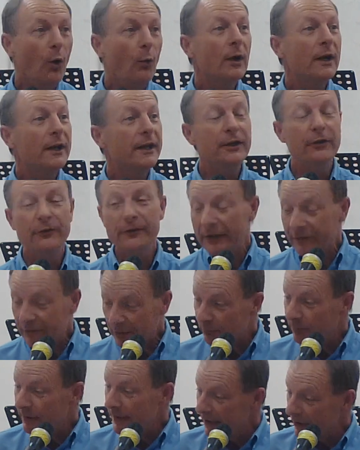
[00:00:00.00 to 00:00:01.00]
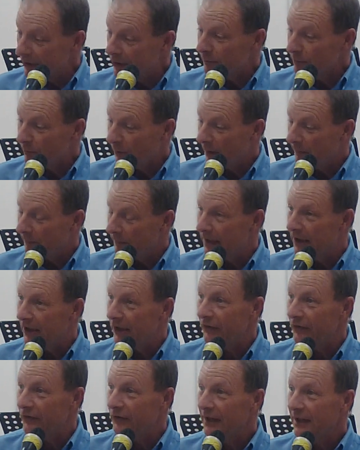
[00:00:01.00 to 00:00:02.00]
Well, you know, that's a really good one,
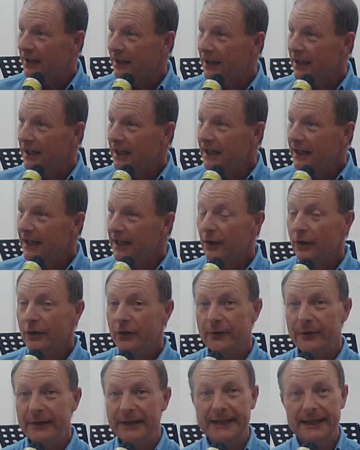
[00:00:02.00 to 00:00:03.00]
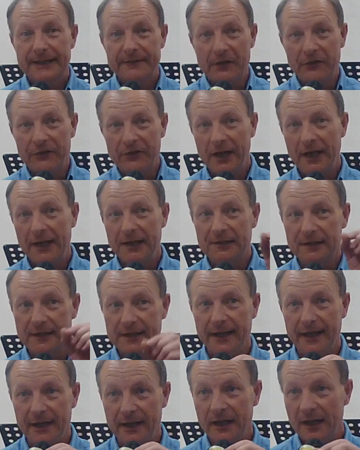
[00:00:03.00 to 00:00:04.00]
because although he didn't have the title
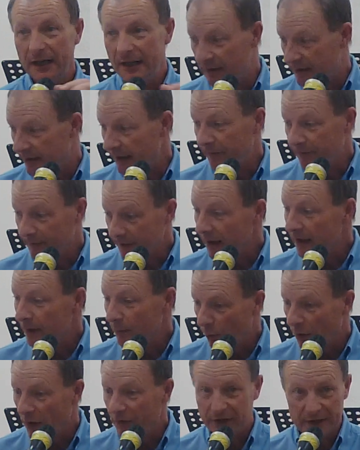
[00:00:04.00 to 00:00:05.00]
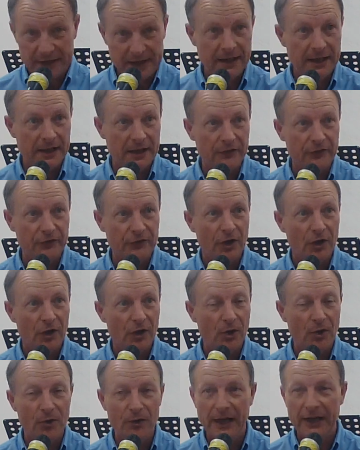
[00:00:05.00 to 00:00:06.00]
king, he definitely was a king.
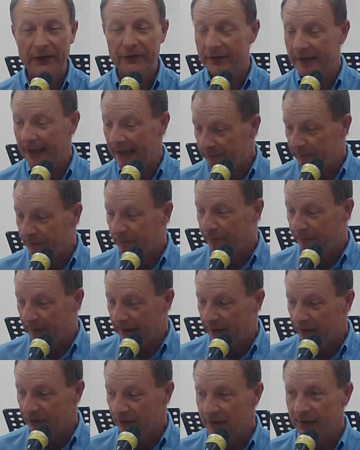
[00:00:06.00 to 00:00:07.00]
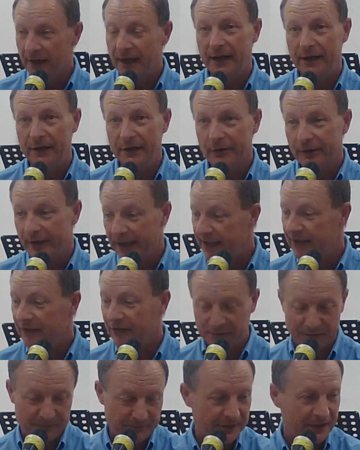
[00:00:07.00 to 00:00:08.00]
So that's left field and
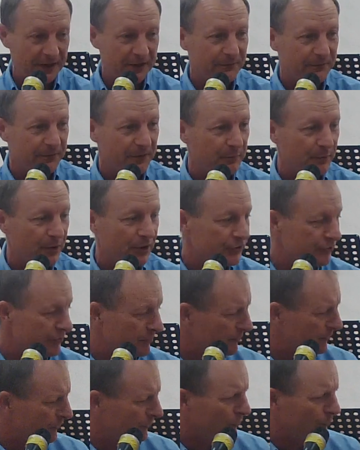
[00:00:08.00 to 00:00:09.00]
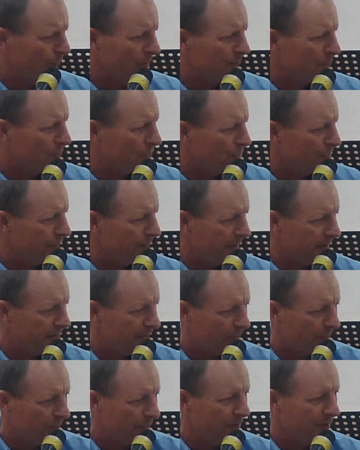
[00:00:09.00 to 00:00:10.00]
creative. Thank you very much. Was there one more over here
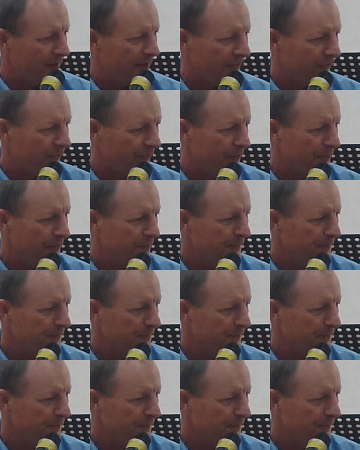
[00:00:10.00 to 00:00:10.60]
somewhere? Yes, sir.